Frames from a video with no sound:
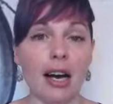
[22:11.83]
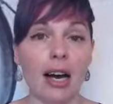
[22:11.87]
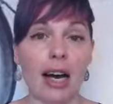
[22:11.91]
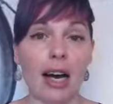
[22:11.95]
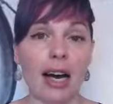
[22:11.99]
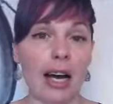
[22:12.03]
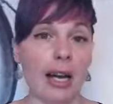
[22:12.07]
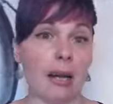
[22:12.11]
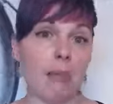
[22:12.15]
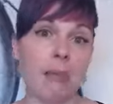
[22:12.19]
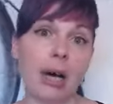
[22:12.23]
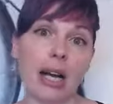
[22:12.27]

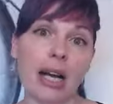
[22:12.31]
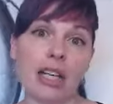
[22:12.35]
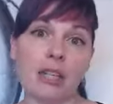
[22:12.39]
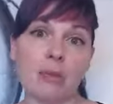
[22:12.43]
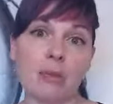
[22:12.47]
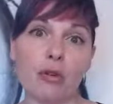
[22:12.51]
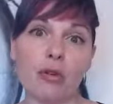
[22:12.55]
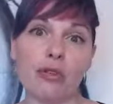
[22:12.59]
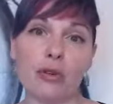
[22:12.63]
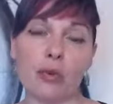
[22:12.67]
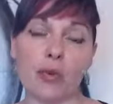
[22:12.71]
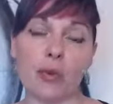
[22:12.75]
I might
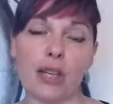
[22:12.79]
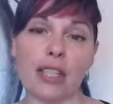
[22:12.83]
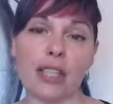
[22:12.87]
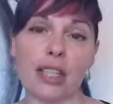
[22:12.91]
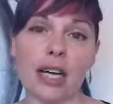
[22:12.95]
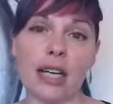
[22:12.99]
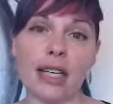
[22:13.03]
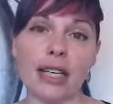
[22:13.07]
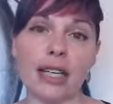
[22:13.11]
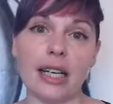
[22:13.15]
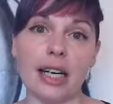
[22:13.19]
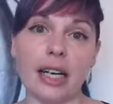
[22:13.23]
move to a
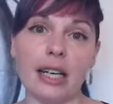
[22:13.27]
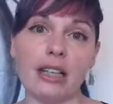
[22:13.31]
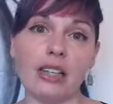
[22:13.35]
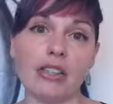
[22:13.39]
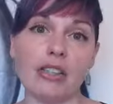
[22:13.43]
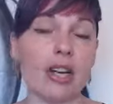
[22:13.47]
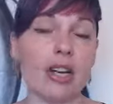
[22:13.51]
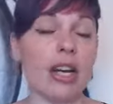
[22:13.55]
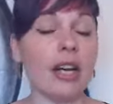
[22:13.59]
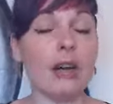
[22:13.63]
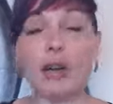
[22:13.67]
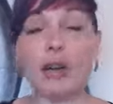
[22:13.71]
sunny
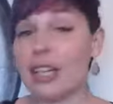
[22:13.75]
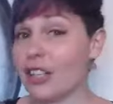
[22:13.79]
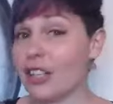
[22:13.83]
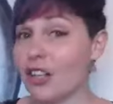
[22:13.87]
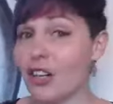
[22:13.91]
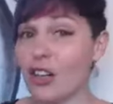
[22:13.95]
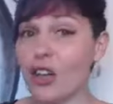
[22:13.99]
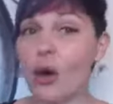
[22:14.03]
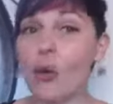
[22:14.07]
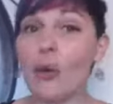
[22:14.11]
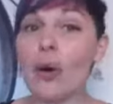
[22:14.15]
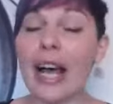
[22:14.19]
country.
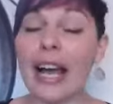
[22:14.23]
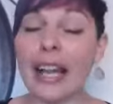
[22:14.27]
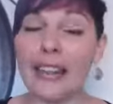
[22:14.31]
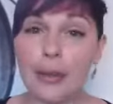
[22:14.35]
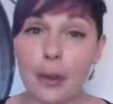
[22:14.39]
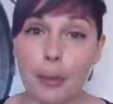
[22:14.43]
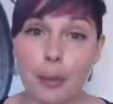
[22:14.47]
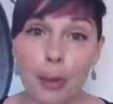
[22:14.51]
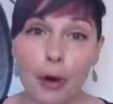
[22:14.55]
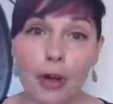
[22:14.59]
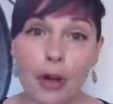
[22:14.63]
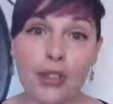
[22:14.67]
You know,
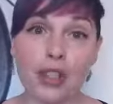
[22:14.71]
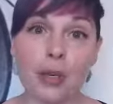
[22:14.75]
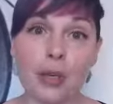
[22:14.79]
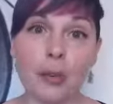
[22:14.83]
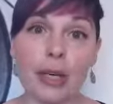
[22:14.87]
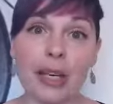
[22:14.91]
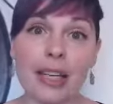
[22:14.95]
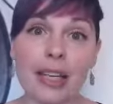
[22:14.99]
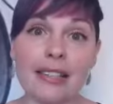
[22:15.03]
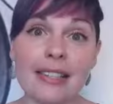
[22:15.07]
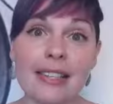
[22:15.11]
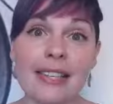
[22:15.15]
the
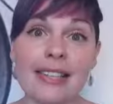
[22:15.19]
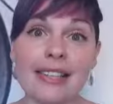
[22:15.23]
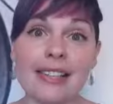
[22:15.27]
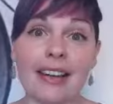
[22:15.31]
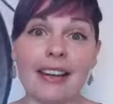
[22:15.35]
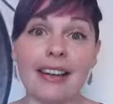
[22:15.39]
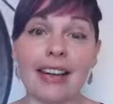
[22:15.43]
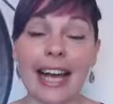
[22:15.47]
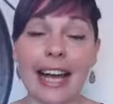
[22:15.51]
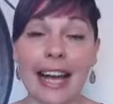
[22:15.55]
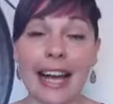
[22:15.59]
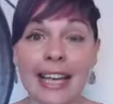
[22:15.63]
possibilities
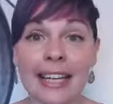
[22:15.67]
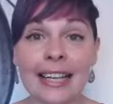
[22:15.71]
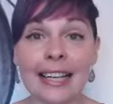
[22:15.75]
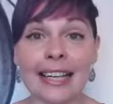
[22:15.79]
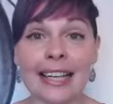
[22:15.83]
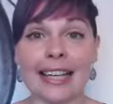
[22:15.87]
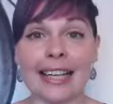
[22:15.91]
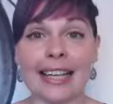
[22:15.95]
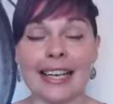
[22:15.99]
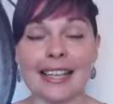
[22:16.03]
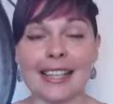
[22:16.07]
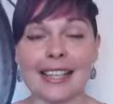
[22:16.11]
are
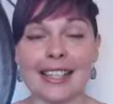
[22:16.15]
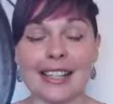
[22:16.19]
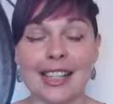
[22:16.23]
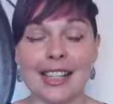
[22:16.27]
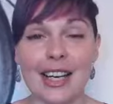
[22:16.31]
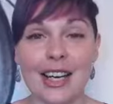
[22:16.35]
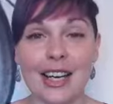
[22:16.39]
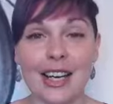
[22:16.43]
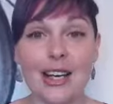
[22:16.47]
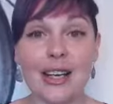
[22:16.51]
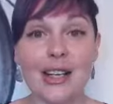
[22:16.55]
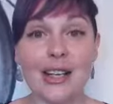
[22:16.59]
endless.
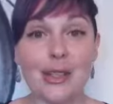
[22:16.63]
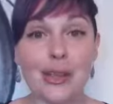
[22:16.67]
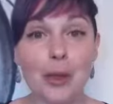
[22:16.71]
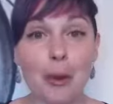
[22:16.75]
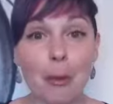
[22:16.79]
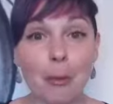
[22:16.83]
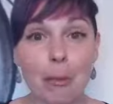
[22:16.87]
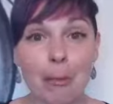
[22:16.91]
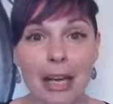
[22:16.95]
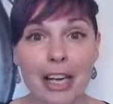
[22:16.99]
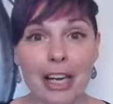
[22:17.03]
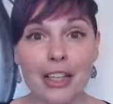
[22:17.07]
So
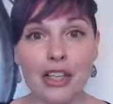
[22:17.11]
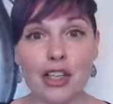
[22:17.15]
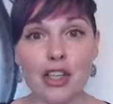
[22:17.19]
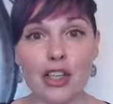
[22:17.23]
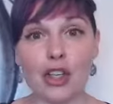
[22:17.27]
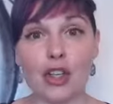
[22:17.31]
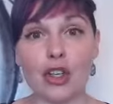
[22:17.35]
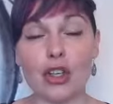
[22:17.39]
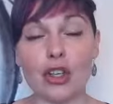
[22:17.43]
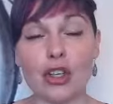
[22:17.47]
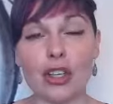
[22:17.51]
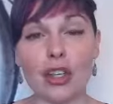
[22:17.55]
make
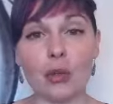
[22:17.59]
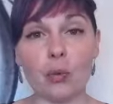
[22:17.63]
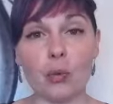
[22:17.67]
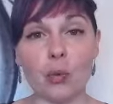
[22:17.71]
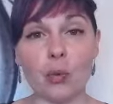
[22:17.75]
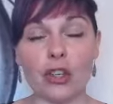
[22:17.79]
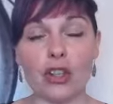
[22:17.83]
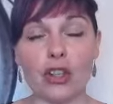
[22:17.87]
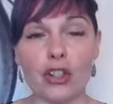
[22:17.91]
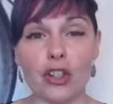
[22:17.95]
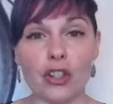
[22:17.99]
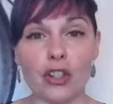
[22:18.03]
sure that
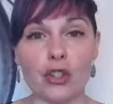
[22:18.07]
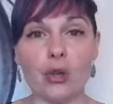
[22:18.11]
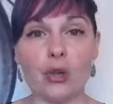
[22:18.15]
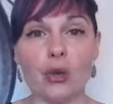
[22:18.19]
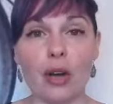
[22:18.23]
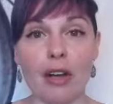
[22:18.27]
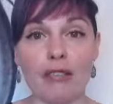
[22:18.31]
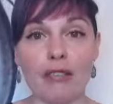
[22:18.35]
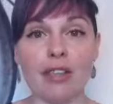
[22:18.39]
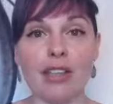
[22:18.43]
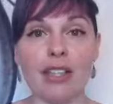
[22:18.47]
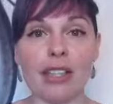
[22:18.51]
what you do
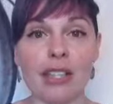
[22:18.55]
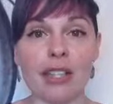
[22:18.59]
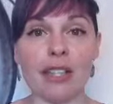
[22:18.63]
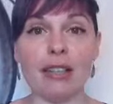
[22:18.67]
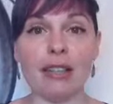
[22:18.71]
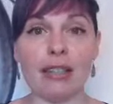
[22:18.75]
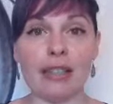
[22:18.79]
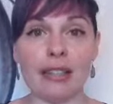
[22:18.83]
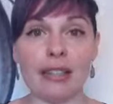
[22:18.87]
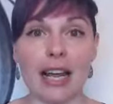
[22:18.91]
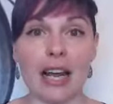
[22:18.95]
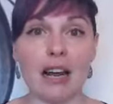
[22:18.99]
every
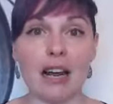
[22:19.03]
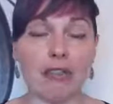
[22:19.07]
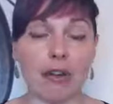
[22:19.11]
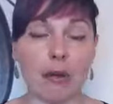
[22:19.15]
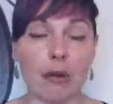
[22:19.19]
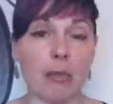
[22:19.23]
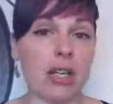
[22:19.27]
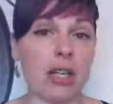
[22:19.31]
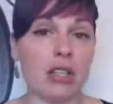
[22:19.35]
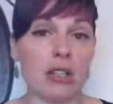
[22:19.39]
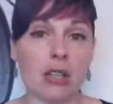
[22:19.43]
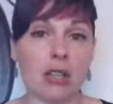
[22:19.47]
single day, for
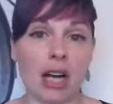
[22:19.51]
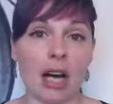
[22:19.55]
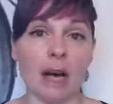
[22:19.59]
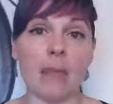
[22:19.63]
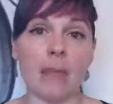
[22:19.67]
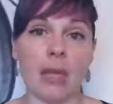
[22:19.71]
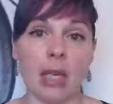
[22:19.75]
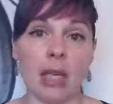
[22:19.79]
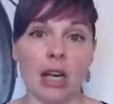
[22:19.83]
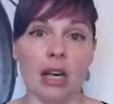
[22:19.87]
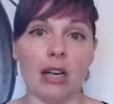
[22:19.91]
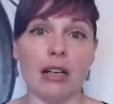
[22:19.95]
me to
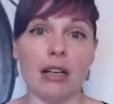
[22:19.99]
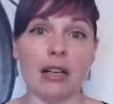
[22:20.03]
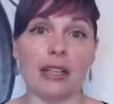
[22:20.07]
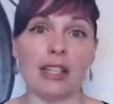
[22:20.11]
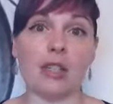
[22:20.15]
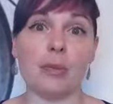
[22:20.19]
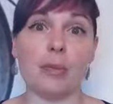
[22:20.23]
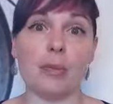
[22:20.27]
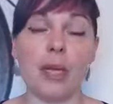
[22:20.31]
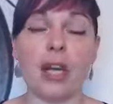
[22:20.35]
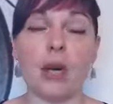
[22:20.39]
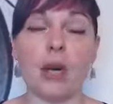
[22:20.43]
come here and
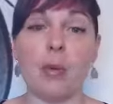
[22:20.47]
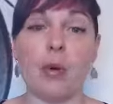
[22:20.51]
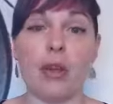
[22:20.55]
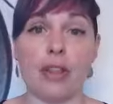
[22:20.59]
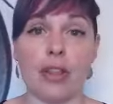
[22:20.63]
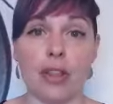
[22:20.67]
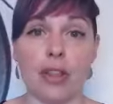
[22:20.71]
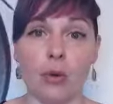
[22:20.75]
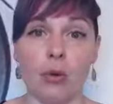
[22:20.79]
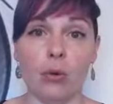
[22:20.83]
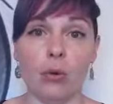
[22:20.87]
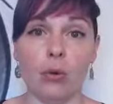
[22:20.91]
speak with
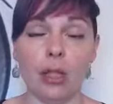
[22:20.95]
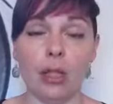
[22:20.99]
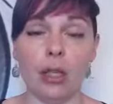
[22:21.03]
you,